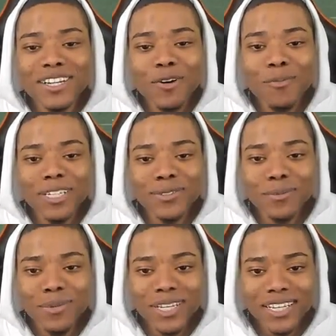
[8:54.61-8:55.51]
Don't mess with
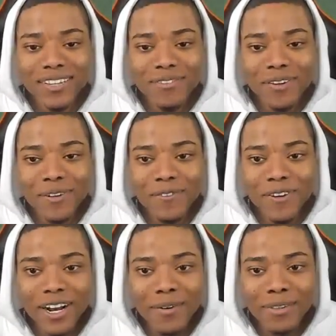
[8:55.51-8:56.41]
me.
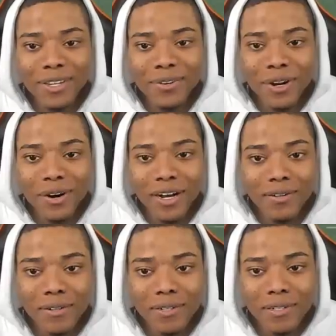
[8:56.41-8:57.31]
Expose him!
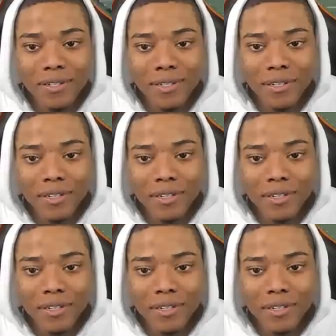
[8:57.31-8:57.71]
Expose!